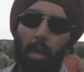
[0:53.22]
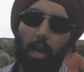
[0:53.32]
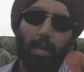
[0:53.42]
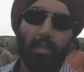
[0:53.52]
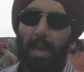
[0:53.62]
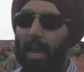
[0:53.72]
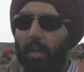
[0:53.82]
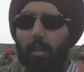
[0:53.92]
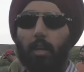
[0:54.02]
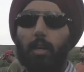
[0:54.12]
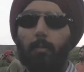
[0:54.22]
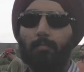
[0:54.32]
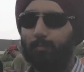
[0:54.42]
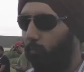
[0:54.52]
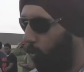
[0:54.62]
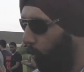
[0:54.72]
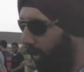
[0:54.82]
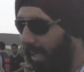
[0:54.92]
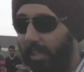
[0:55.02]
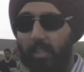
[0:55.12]
I thank um, to
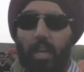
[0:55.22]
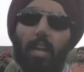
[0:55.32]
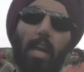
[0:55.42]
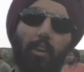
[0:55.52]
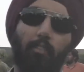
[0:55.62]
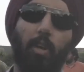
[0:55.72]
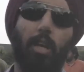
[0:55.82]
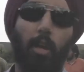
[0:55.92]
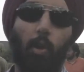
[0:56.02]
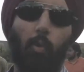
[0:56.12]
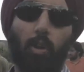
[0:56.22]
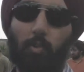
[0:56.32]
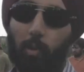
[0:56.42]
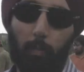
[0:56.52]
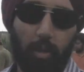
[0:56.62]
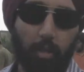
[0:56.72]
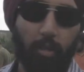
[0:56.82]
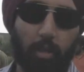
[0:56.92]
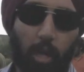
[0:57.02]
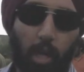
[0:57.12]
each and every one of our players